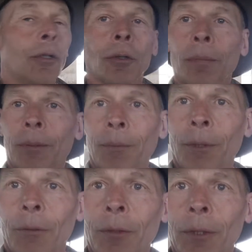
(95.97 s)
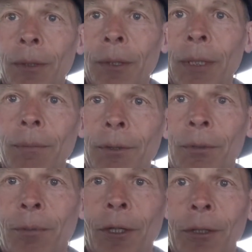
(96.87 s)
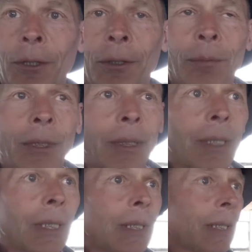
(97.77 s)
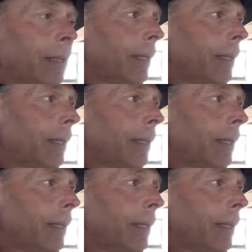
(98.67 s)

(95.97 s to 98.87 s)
hopefully by winter time this project will be done